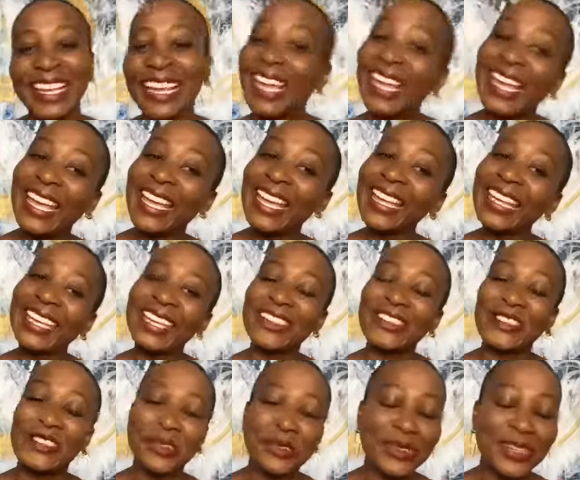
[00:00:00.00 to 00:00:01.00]
Hey
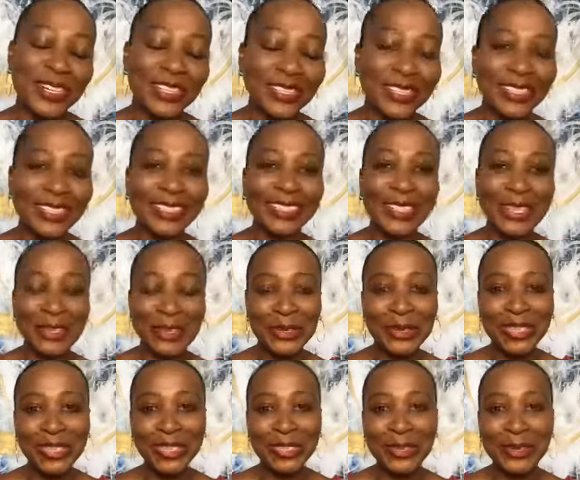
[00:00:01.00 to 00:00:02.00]
everyone, hello,
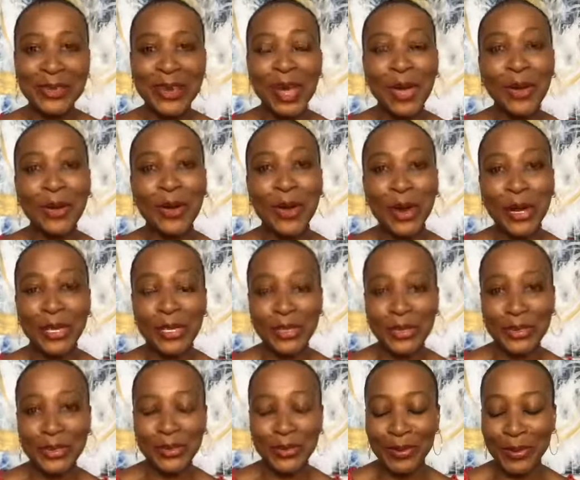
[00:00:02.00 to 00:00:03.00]
hello, how are
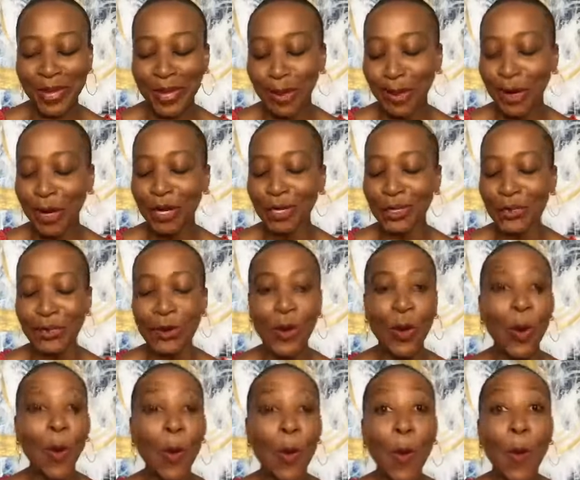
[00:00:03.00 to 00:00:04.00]
you? How are you?
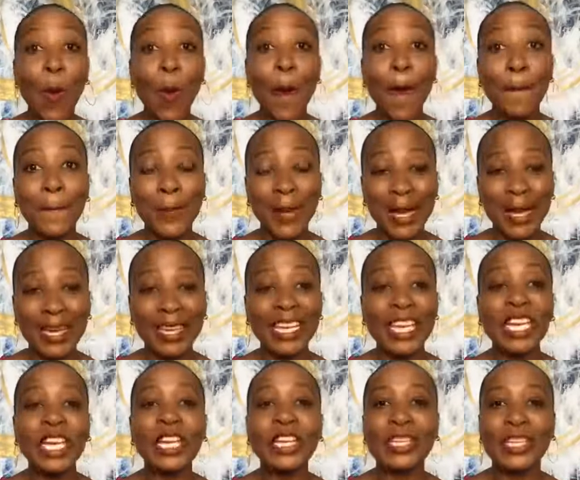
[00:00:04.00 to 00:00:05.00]
Oh my
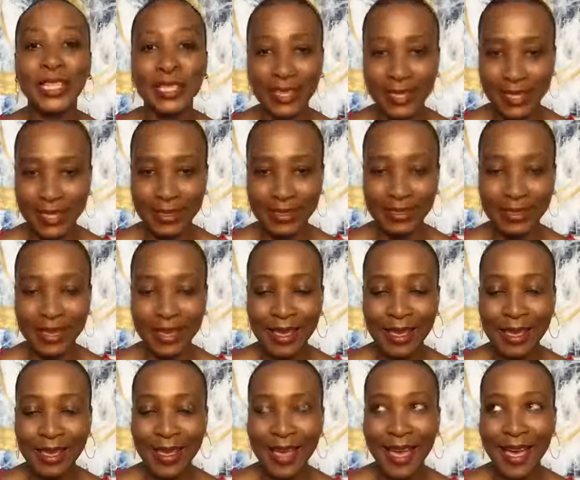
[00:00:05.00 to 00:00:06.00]
goodness.
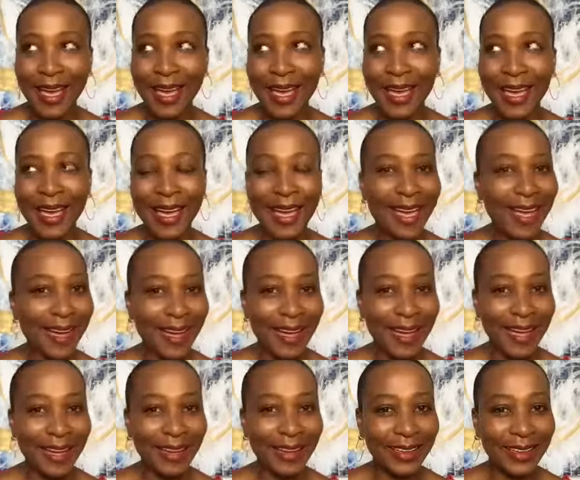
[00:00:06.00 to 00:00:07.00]

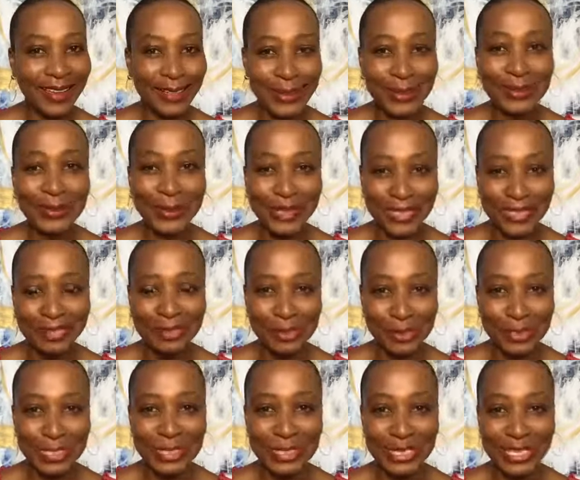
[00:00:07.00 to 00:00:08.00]
Can you believe we're
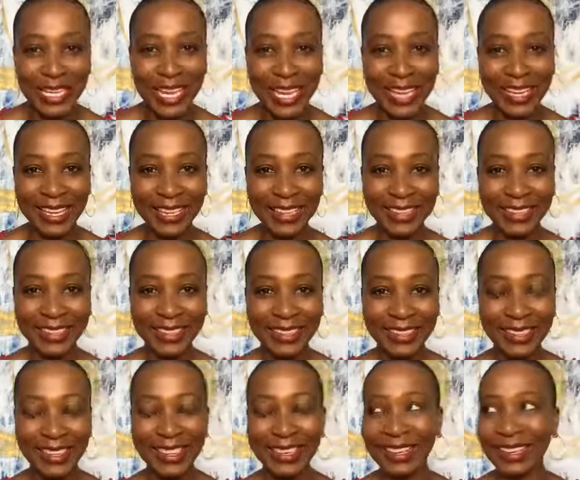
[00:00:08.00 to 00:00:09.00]
in July?
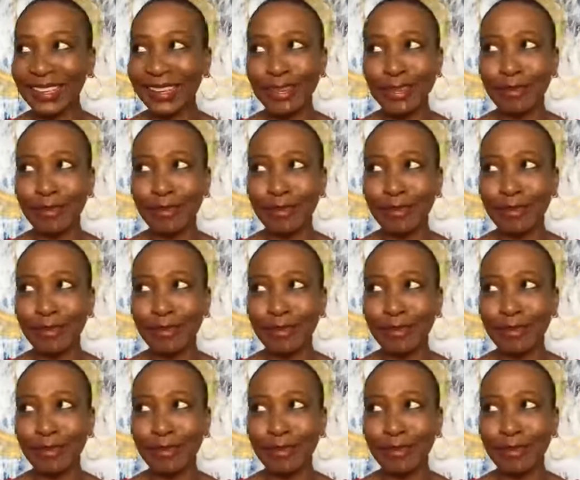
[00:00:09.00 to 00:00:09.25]
Like,